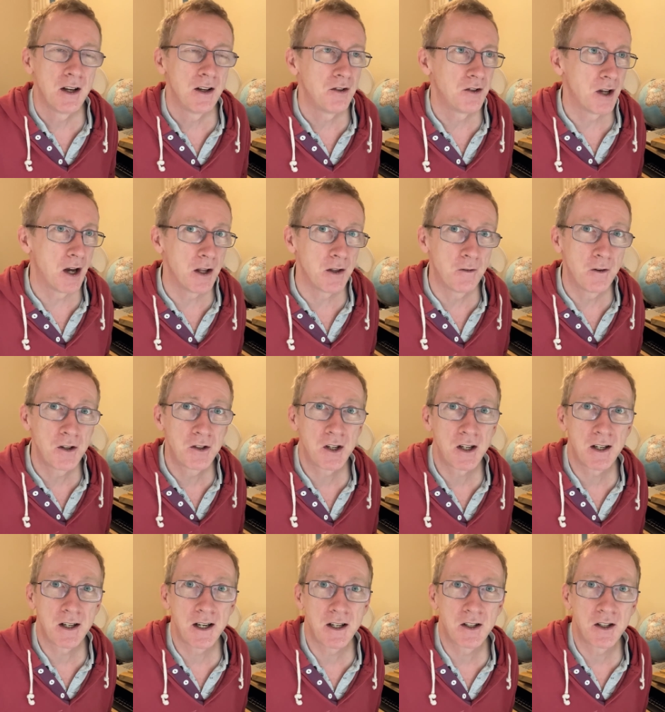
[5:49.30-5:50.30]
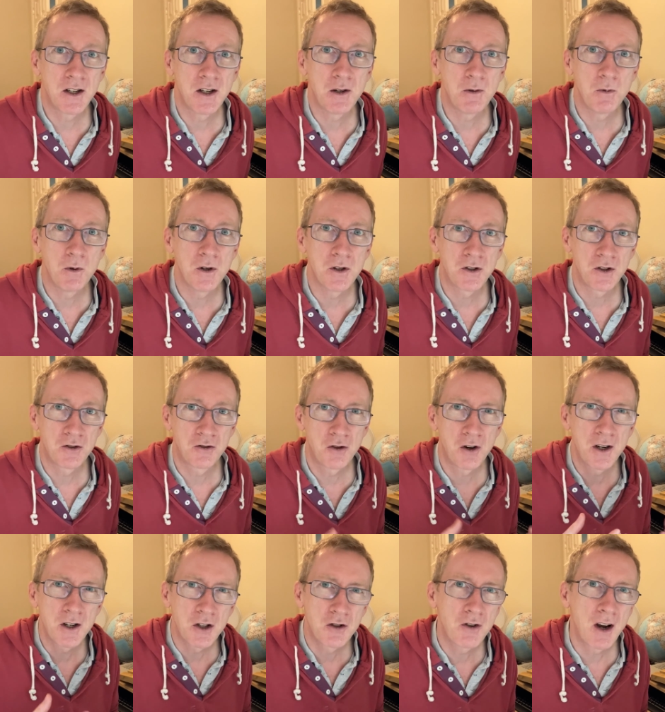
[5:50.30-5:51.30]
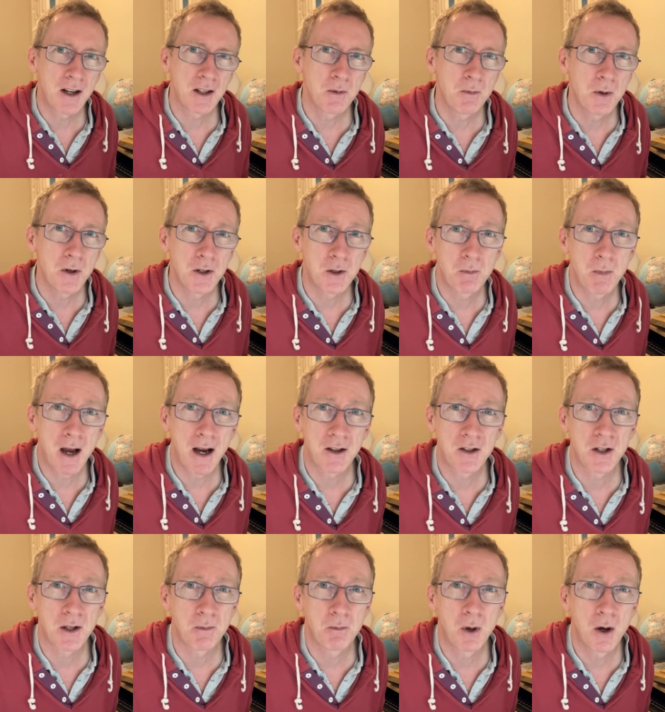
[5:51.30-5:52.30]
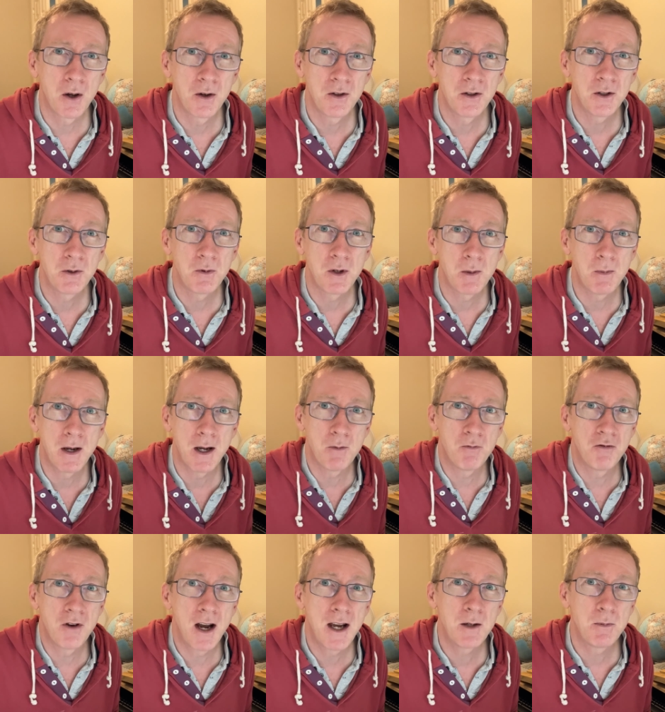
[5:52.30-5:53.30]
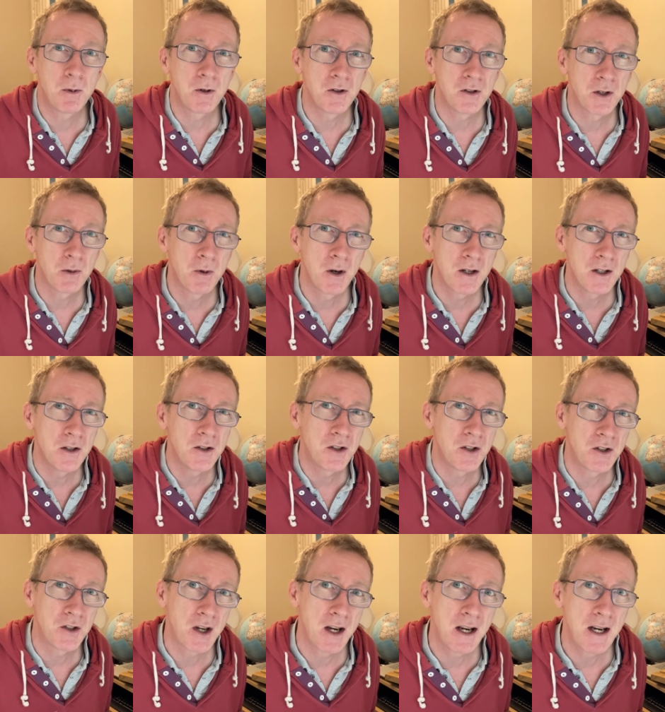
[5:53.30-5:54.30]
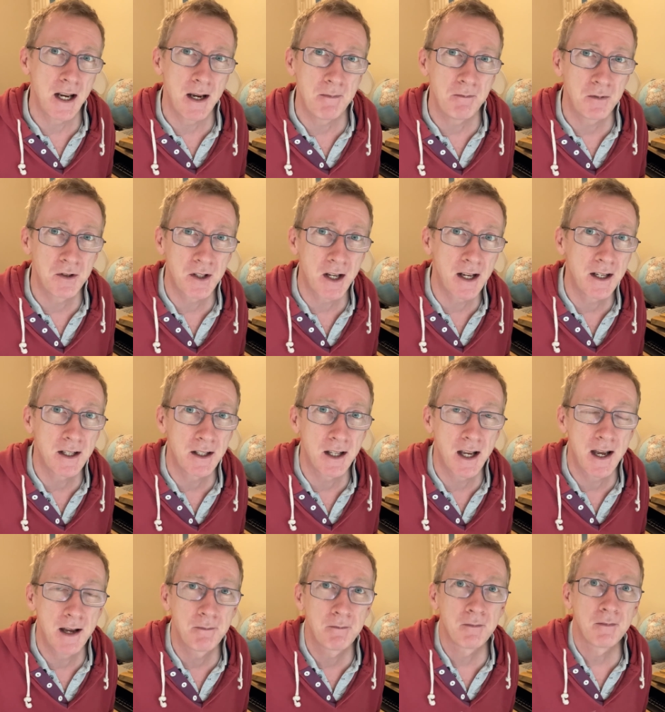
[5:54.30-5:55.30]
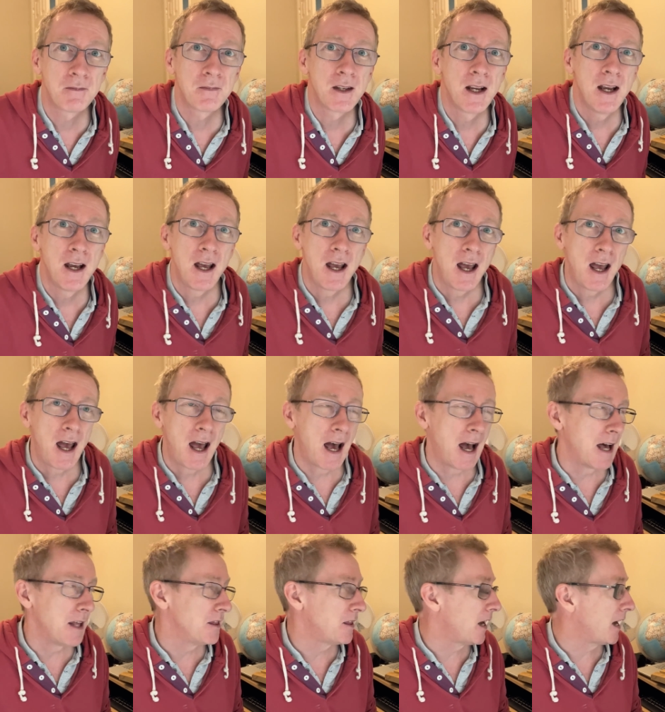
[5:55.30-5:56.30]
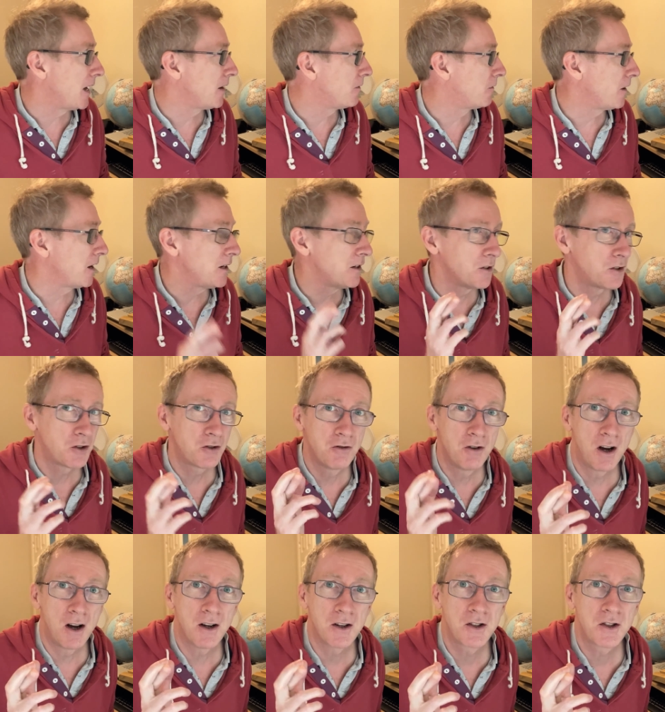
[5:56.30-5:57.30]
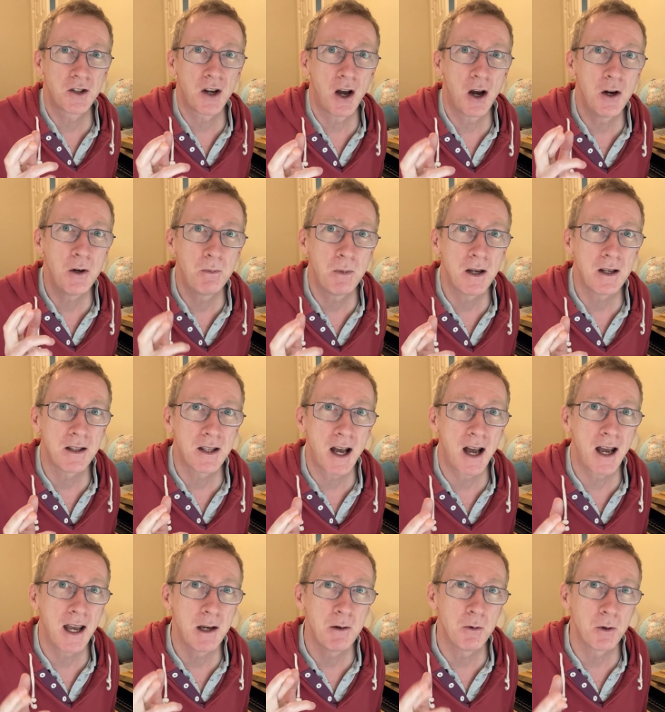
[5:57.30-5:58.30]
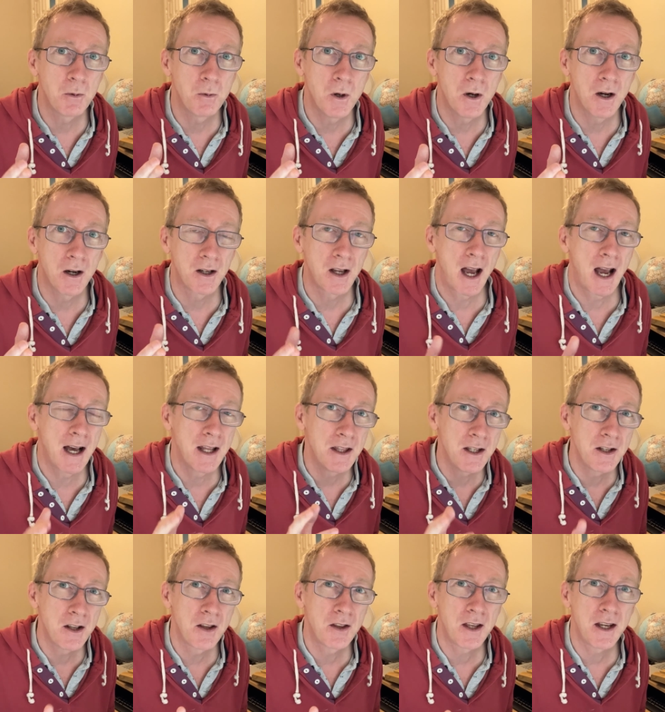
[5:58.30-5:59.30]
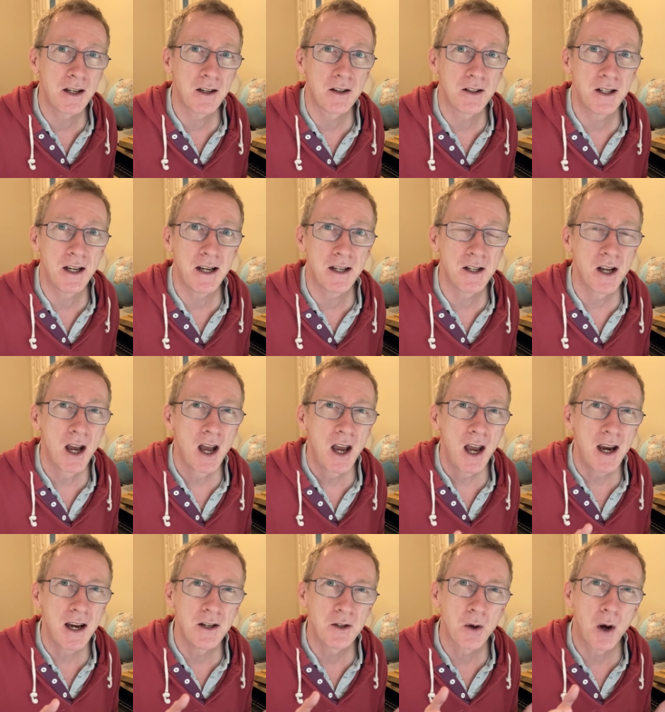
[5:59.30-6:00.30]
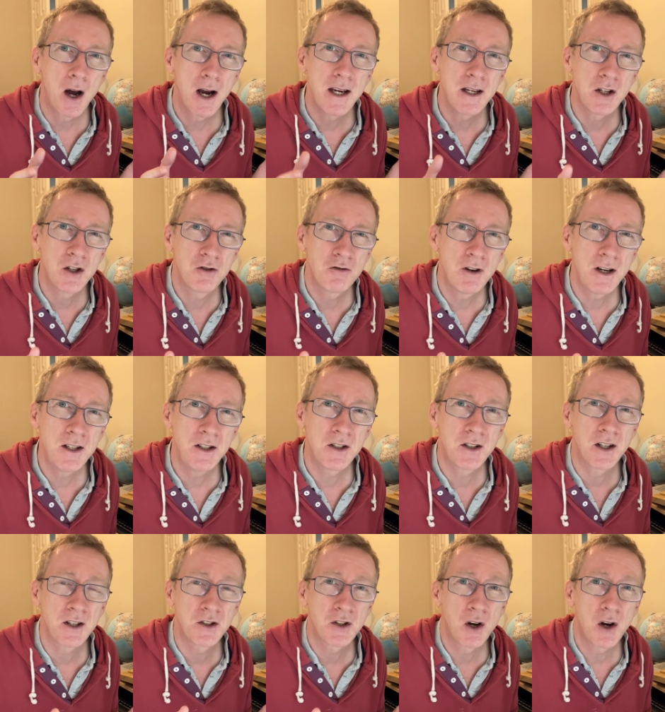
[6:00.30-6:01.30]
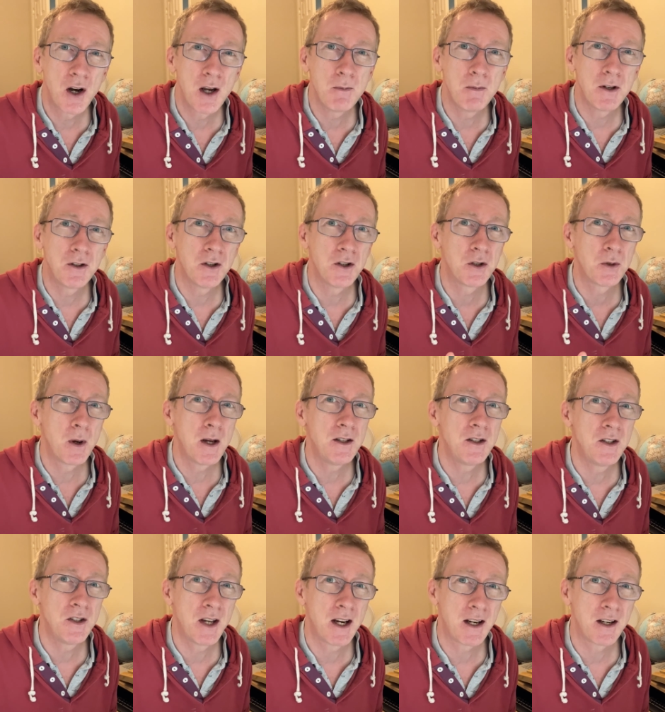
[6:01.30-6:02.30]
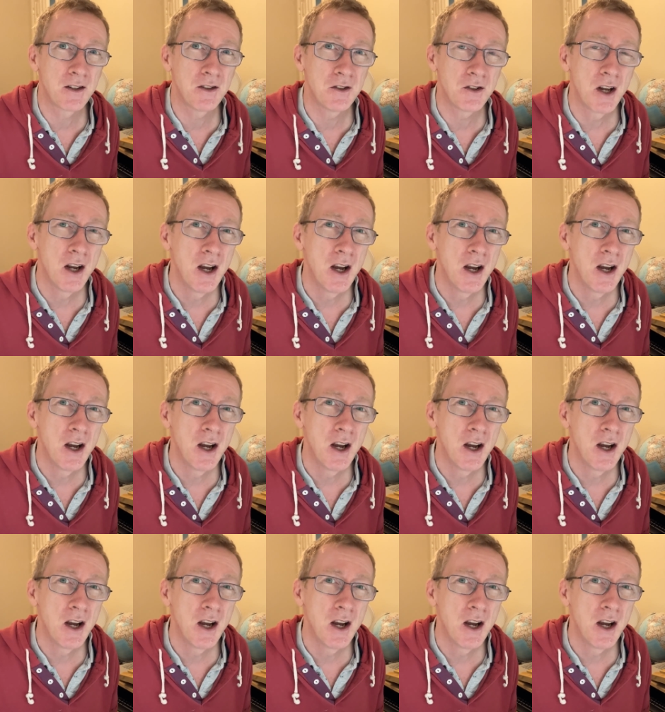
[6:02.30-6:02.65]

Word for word: So the first thing I needed to do was try and attract the birds back to the pond with a bit of bread, because they weren't used to seeing him standing there. And then fingers crossed, hoping that he would work. And the other thing I did is I increased the timer to 20 seconds